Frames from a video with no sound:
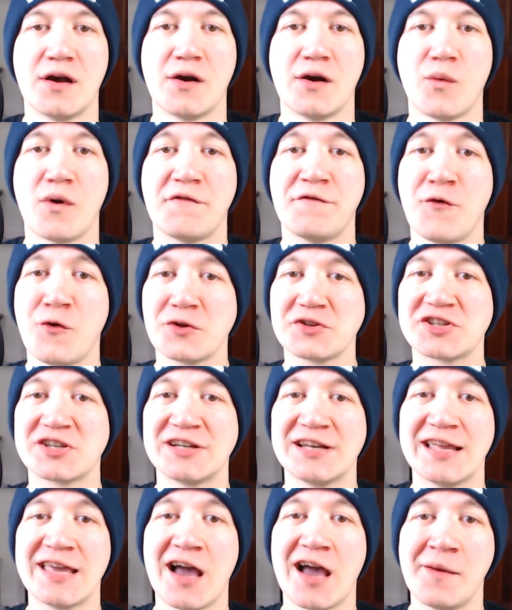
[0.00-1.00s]
Well,
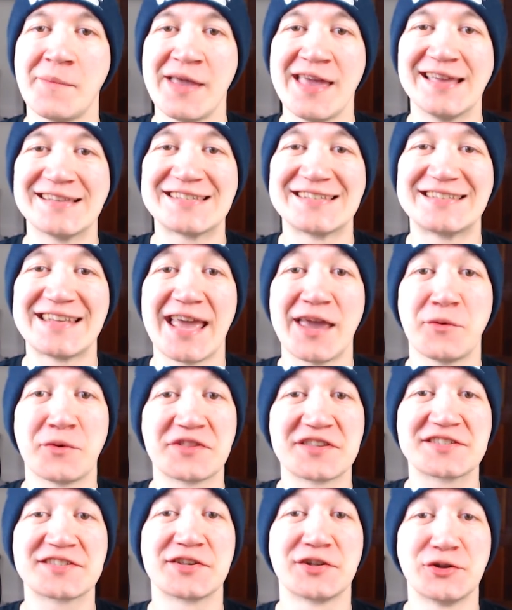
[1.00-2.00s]
fortunately, I'm here today with
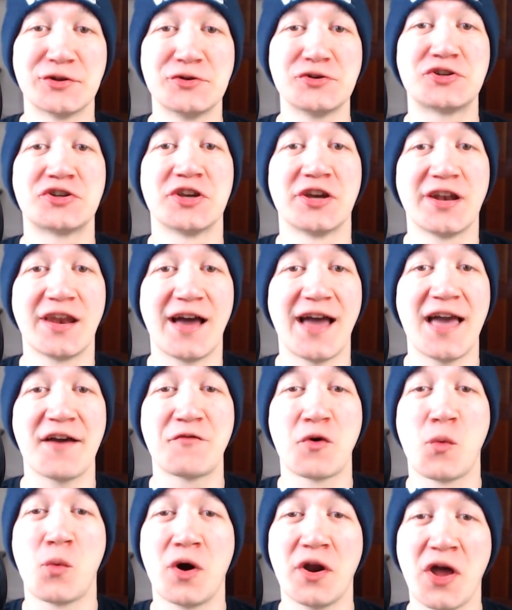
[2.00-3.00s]
the solution. I have
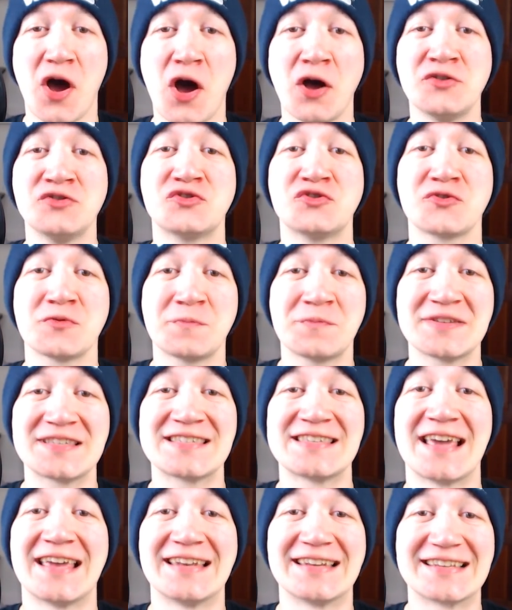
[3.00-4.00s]
a one hundred
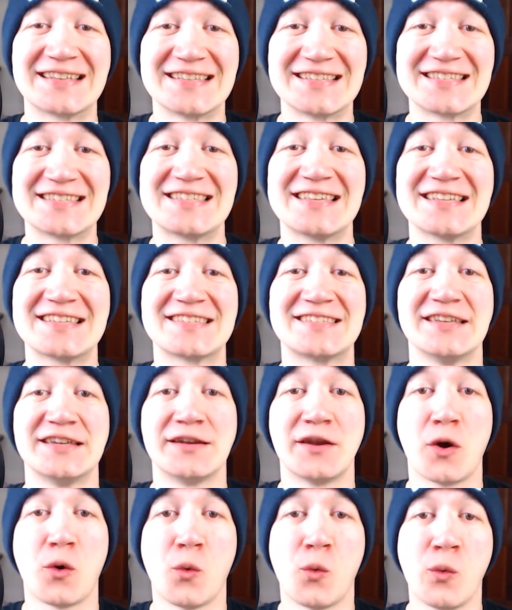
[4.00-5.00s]
percent
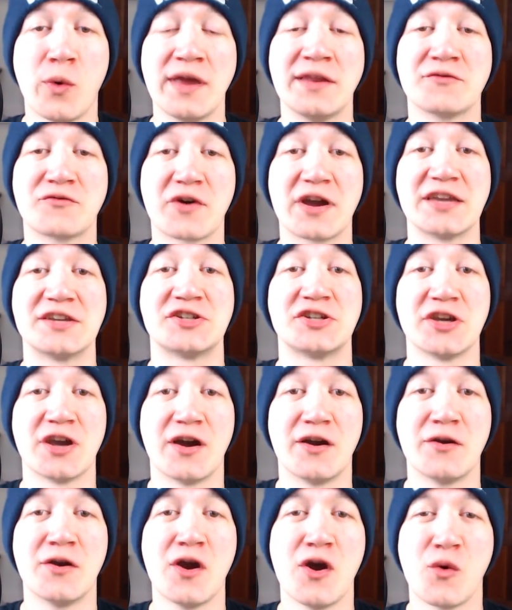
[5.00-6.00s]
consistent win
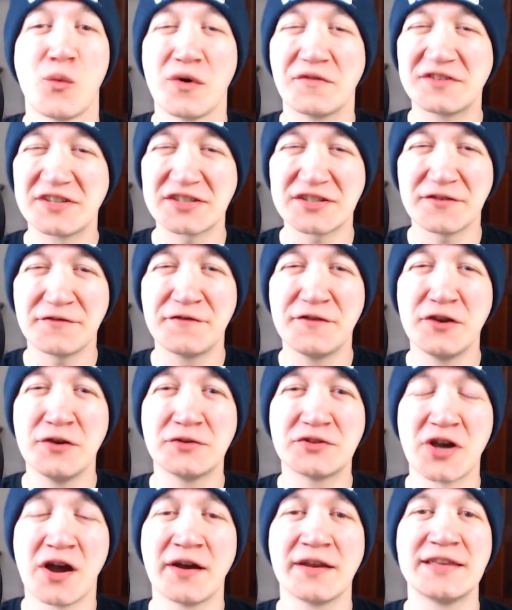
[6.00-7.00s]
ratio with just a few
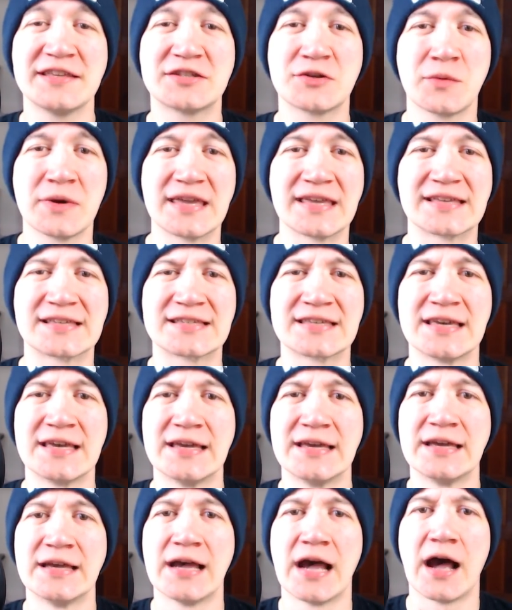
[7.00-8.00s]
tiny tweaks.
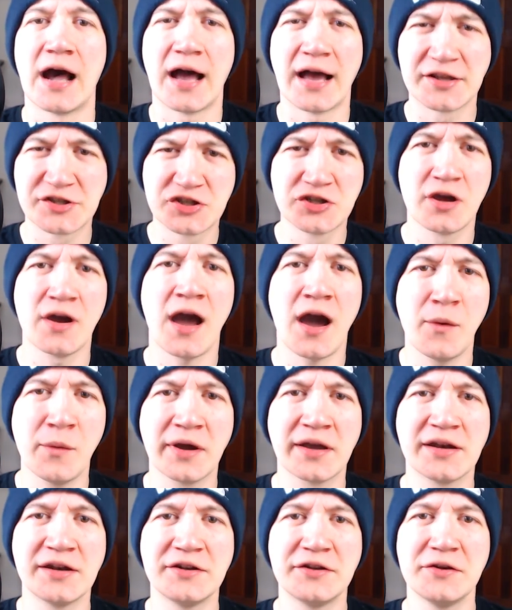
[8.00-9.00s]
And do you know how we're
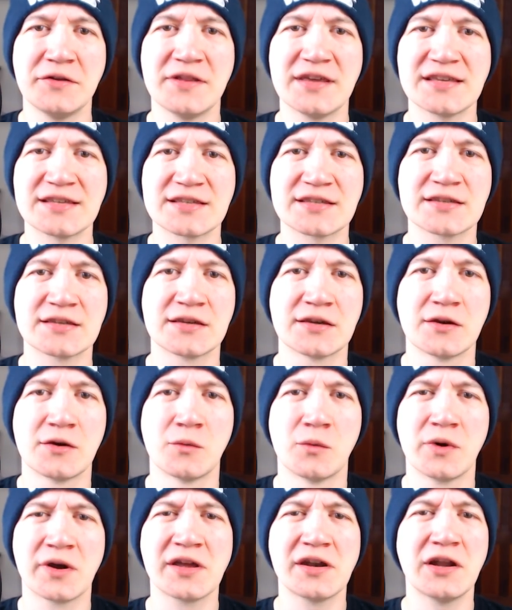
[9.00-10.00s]
going to do this?
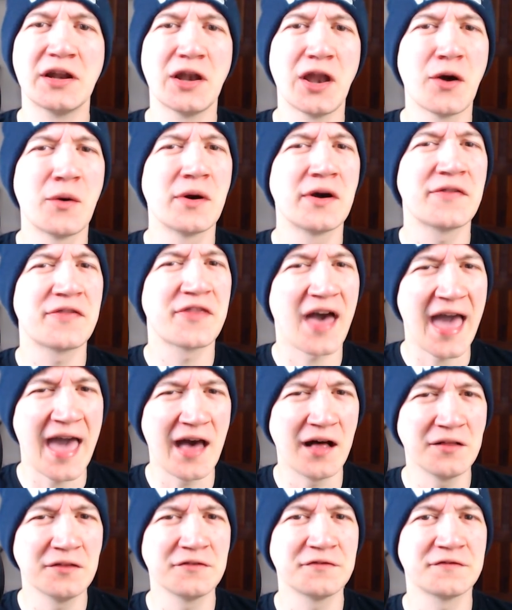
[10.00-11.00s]
We're going to lower the
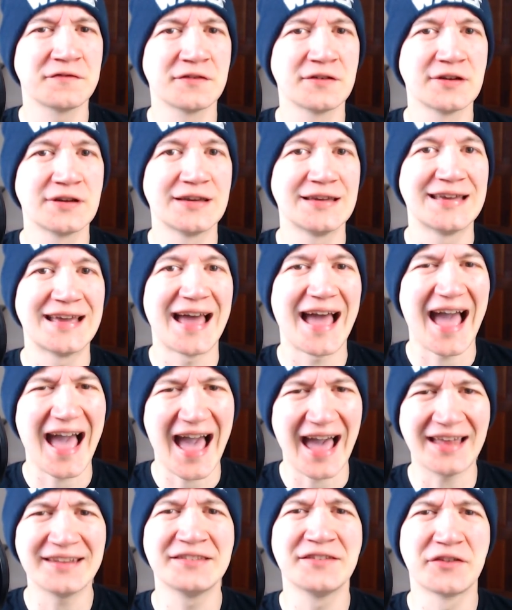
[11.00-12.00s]
health
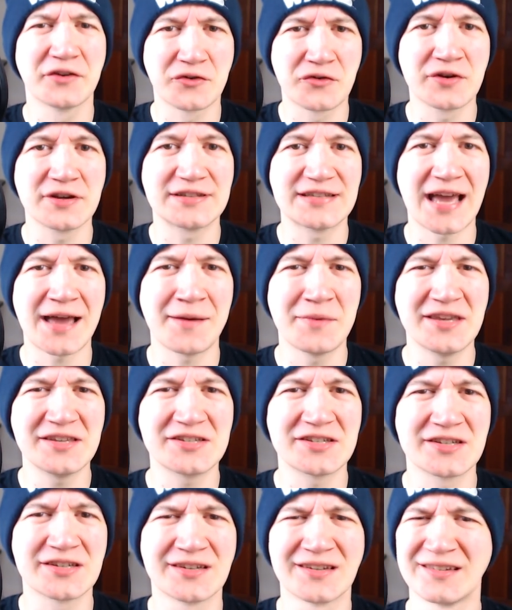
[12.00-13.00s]
and the crit
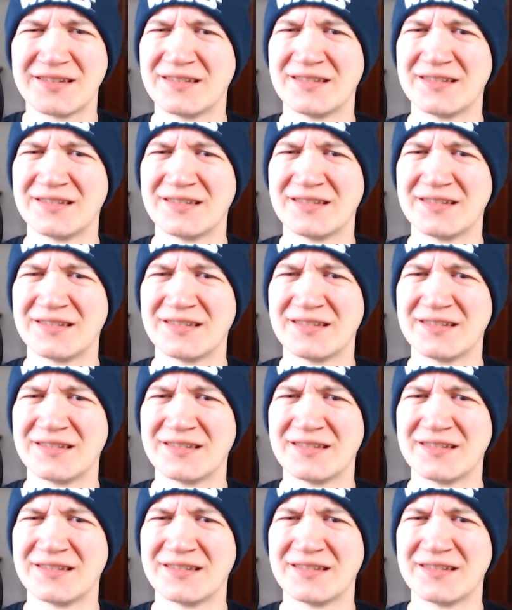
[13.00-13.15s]
damage.